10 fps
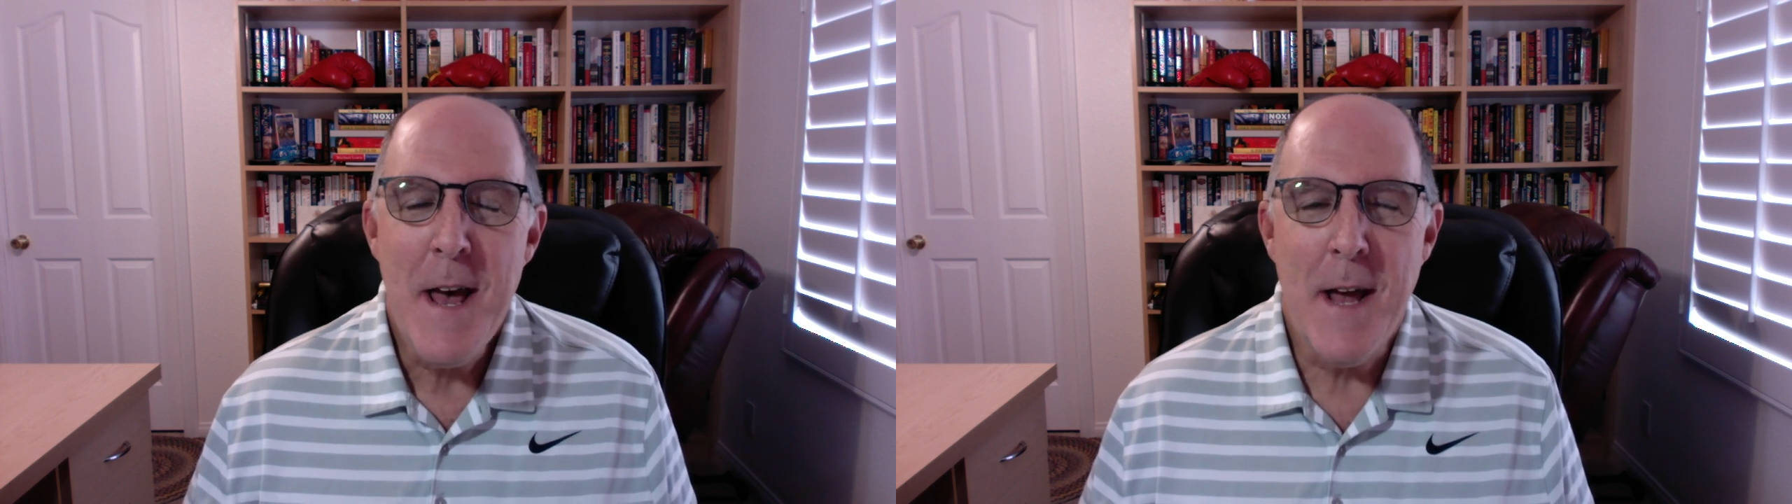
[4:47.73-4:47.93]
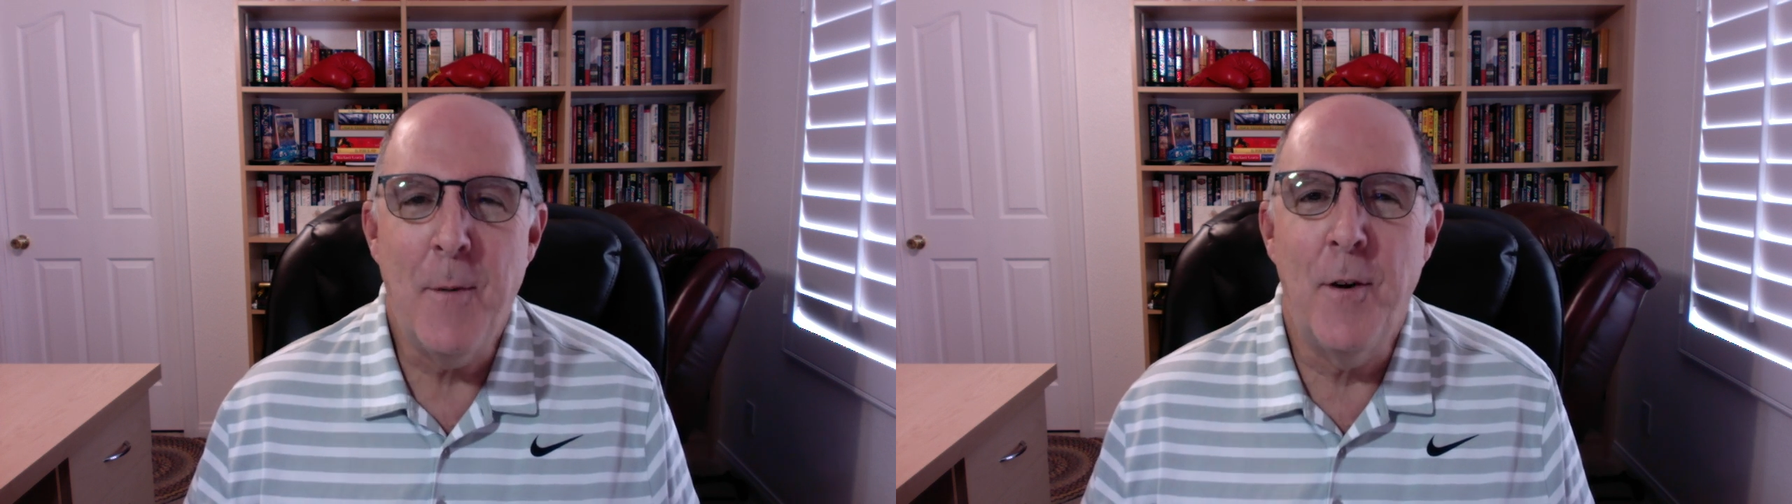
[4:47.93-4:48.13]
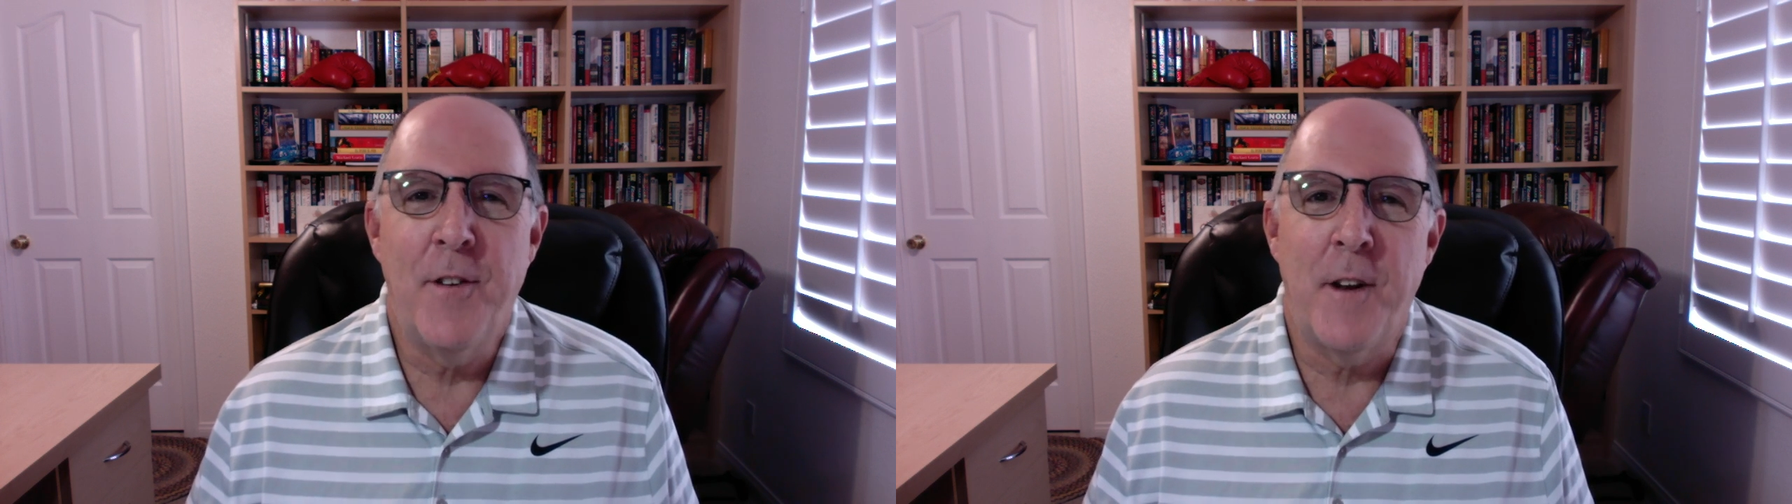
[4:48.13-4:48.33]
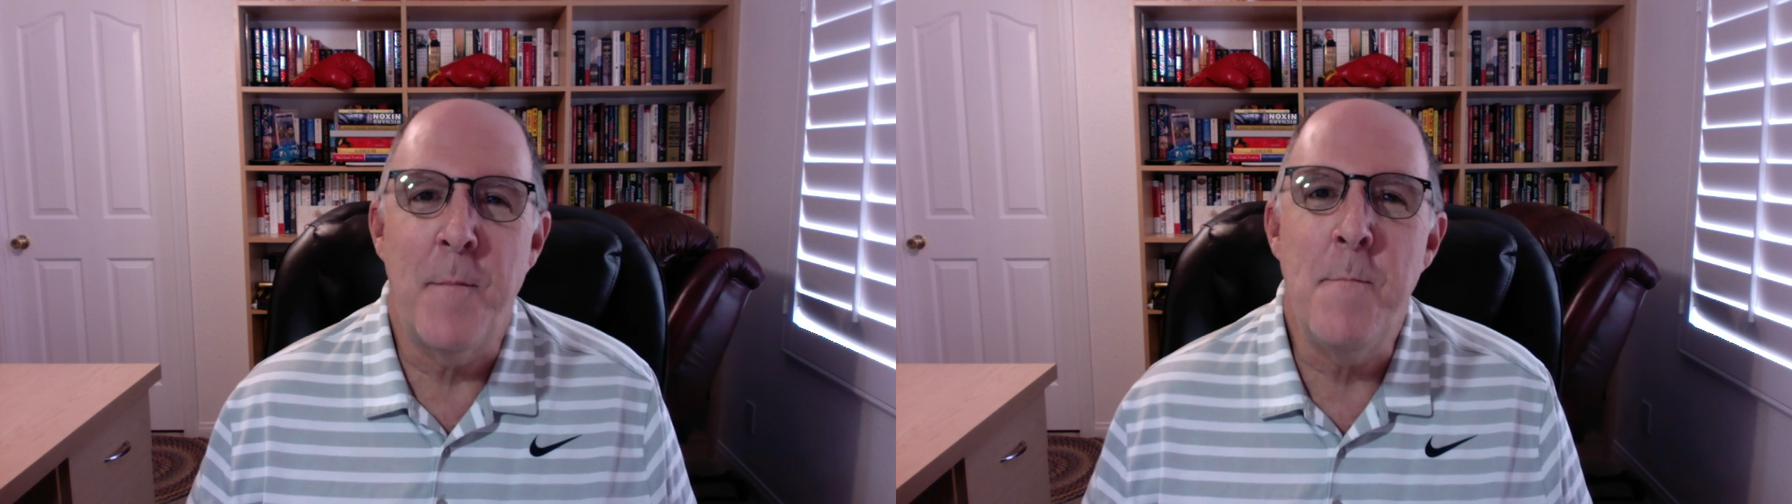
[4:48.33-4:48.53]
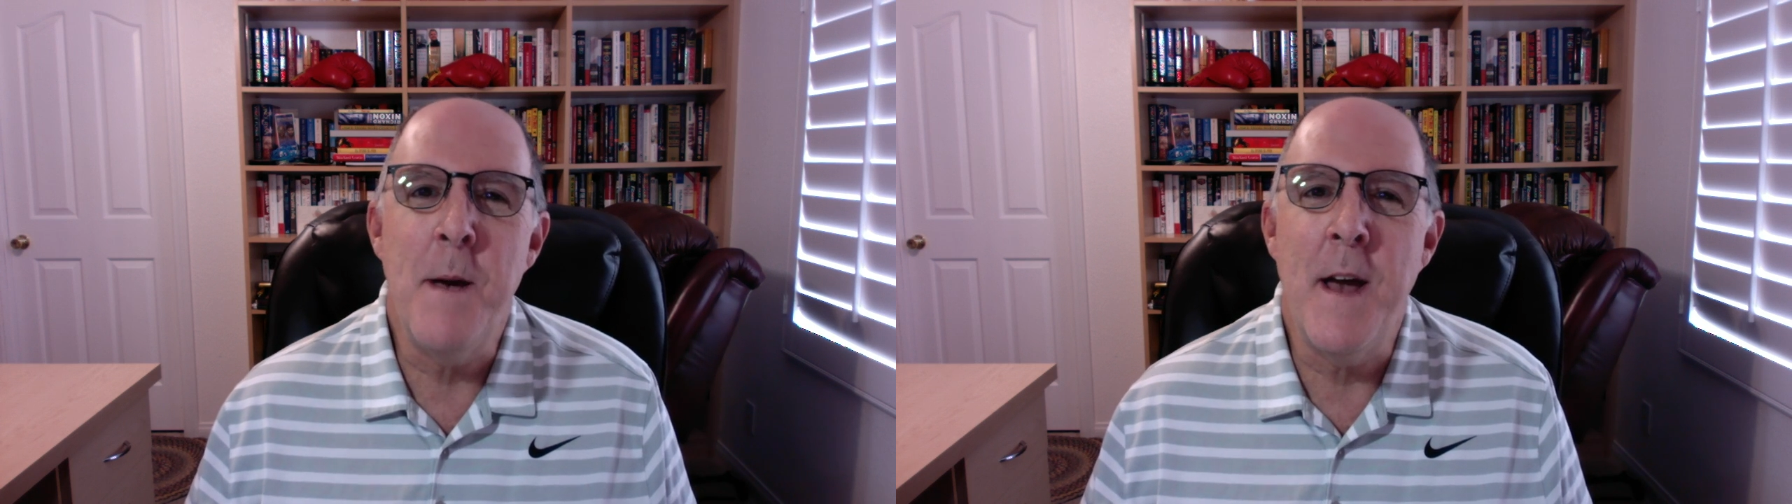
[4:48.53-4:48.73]
it was an
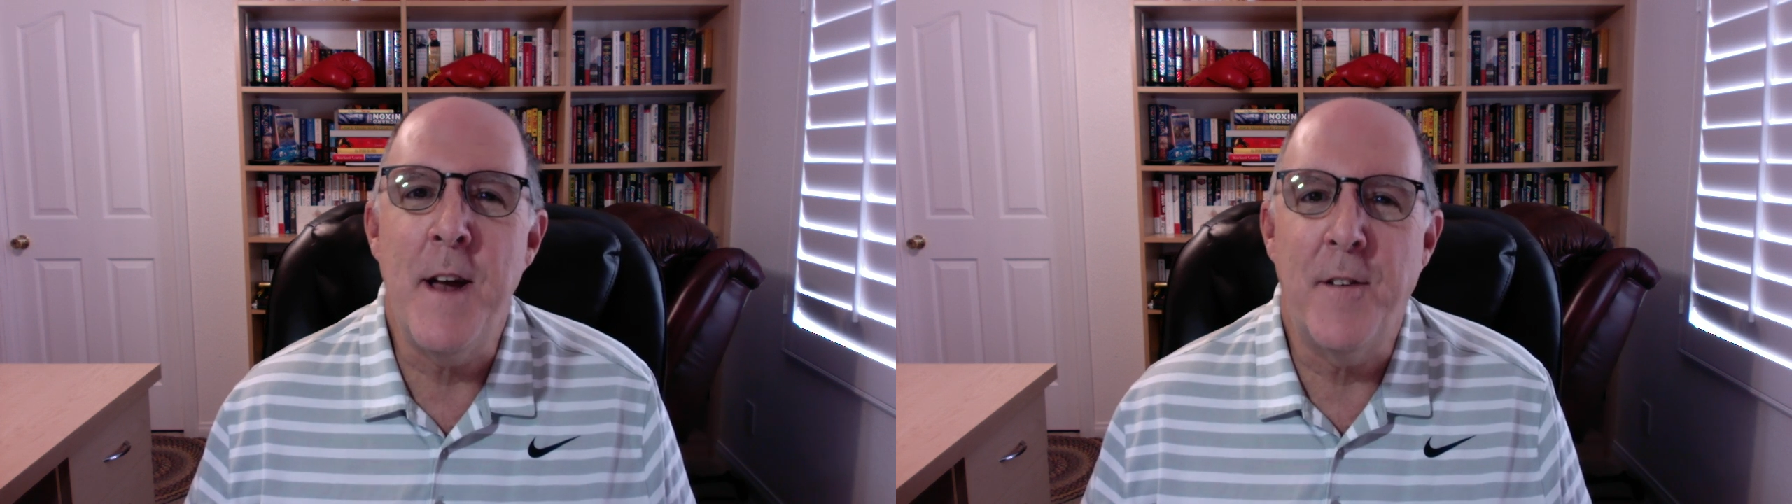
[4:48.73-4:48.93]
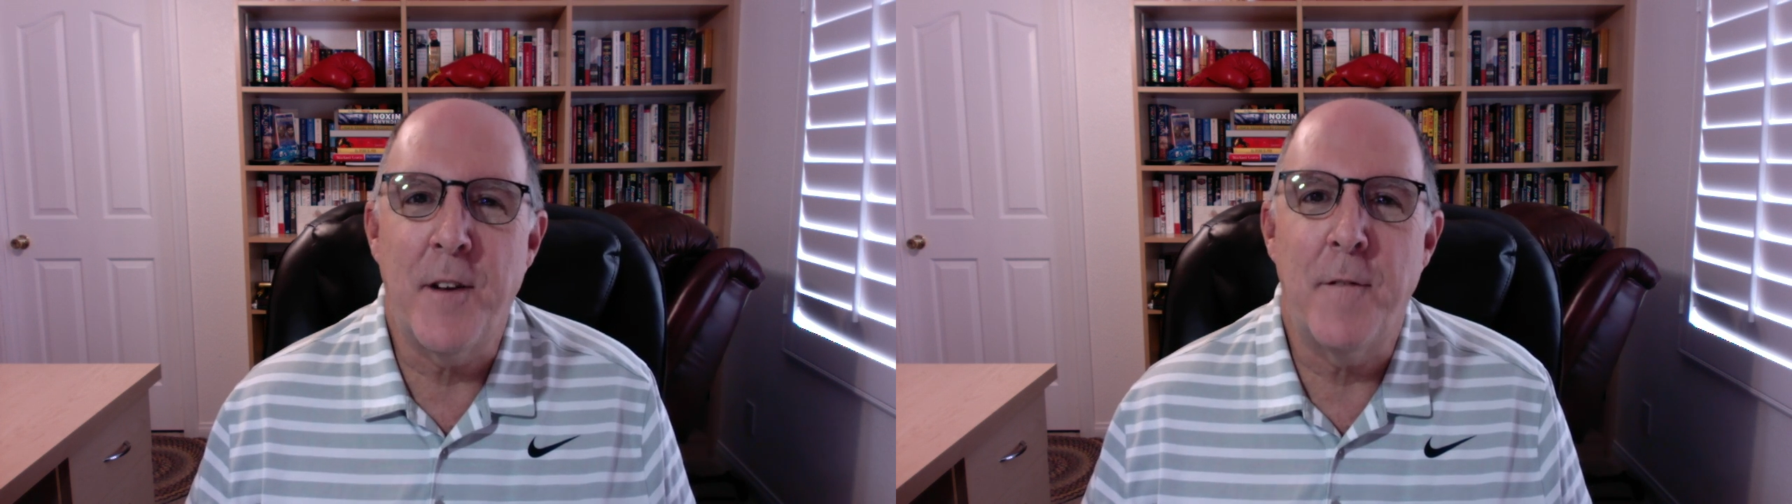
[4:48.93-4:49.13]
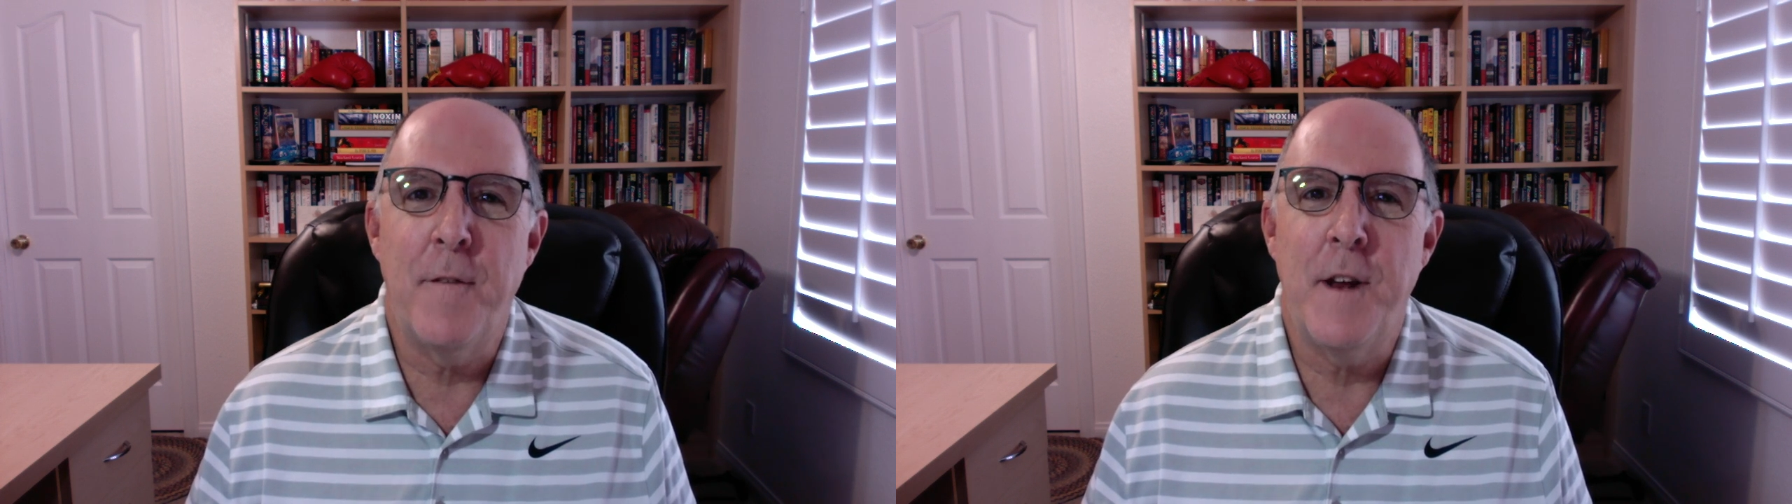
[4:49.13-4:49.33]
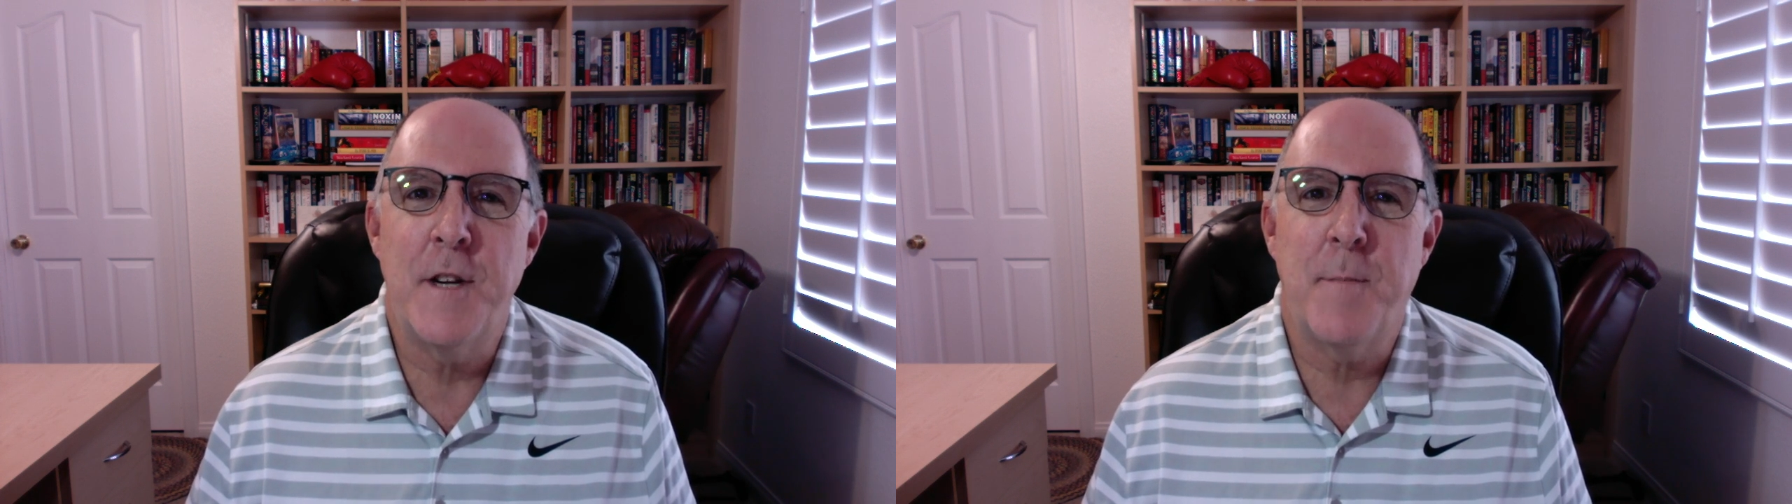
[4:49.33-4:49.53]
amazing finish